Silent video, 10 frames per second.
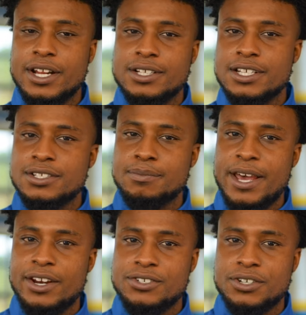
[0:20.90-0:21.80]
and then
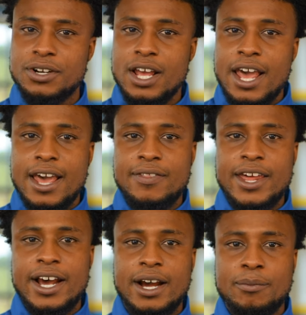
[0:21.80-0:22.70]
assistant manager.
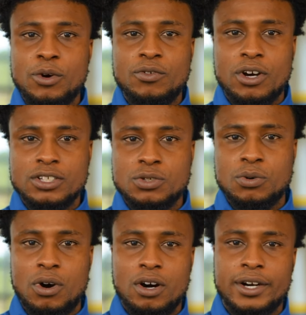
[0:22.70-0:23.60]
And then I moved on
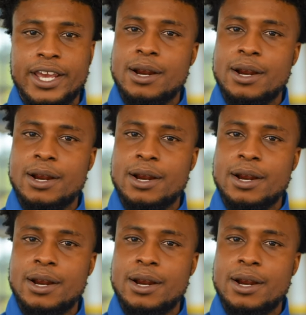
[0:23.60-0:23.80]
to our